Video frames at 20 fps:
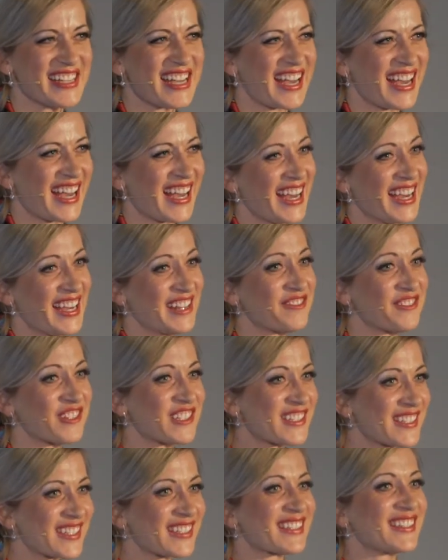And
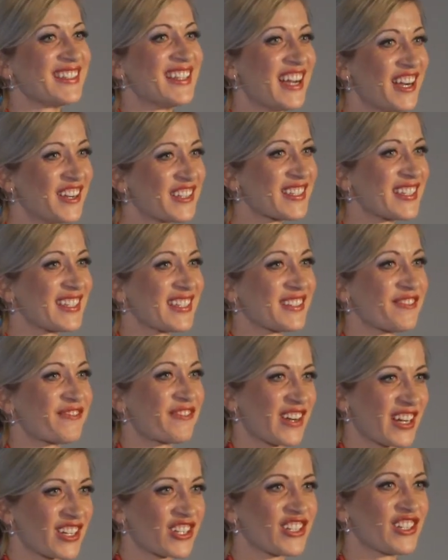what this allows is a
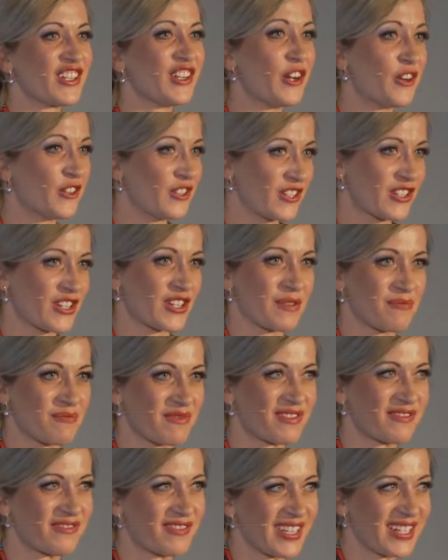fractional ownership,
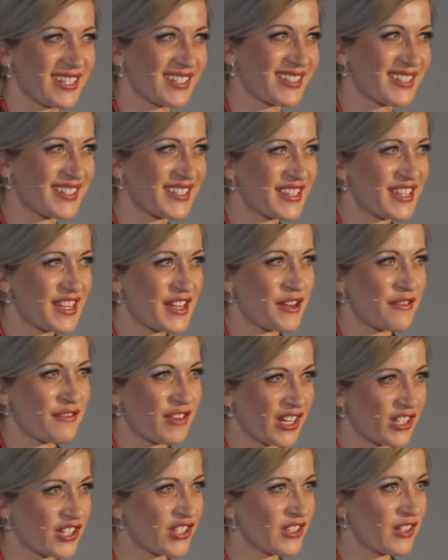right?
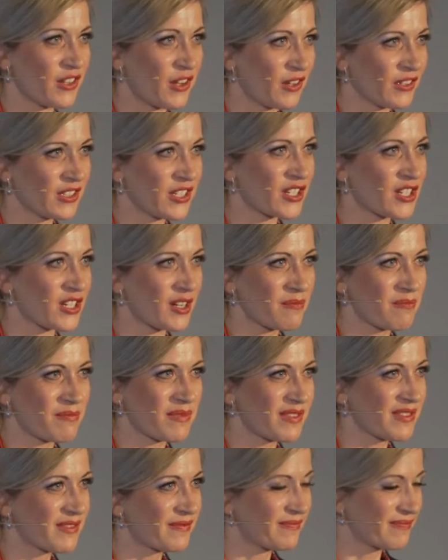Fractional ownership
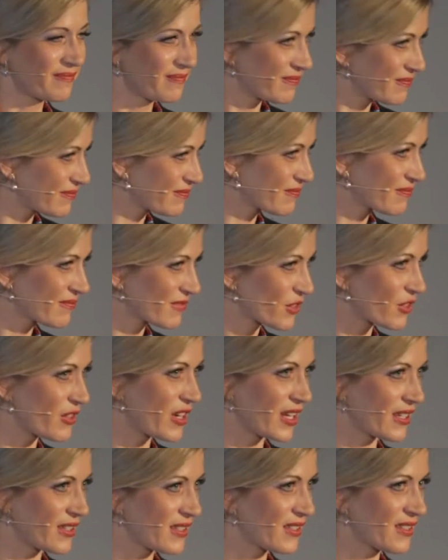
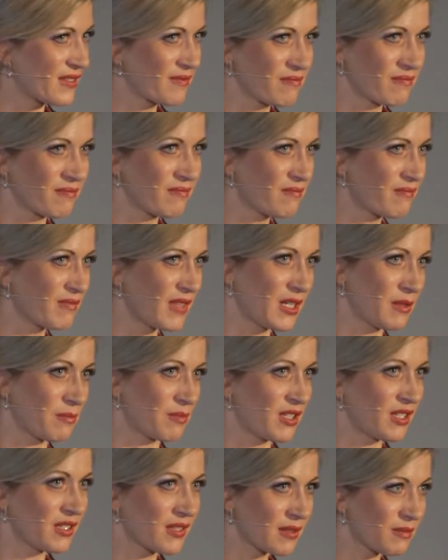creates many
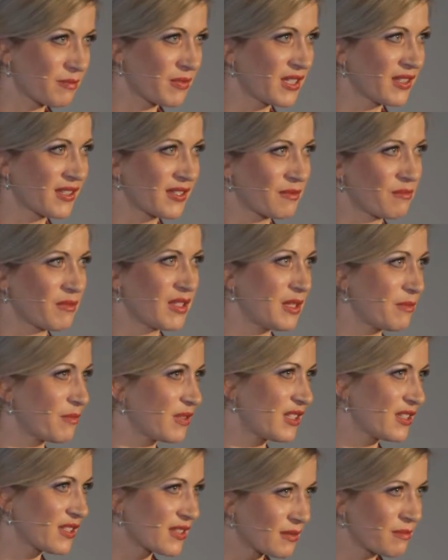
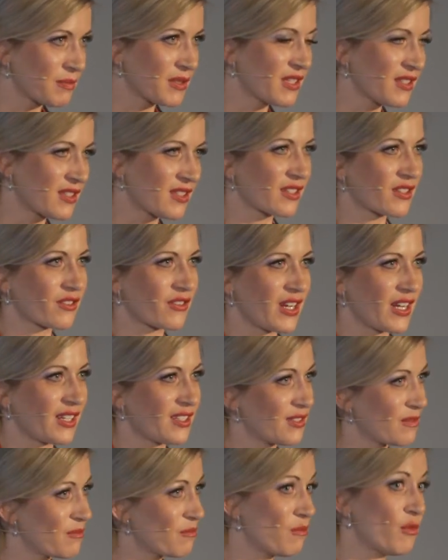participants
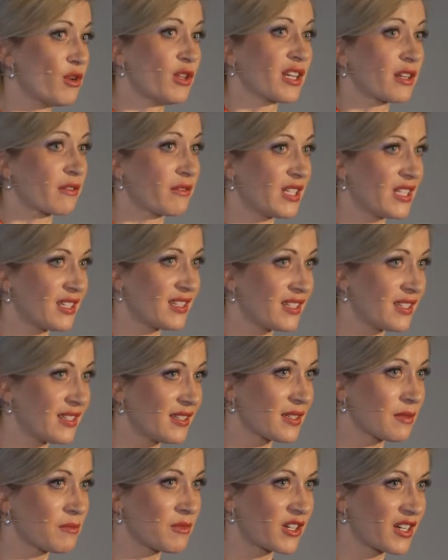create more liquidity
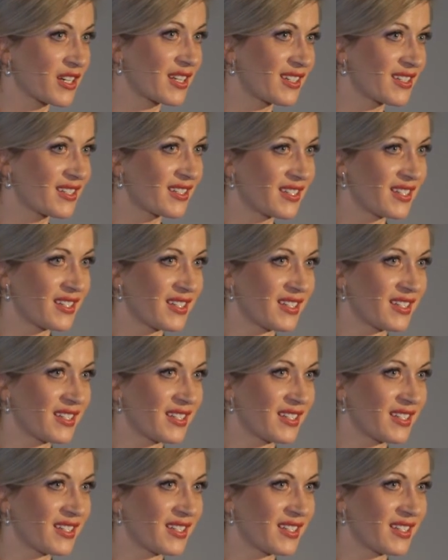in the market.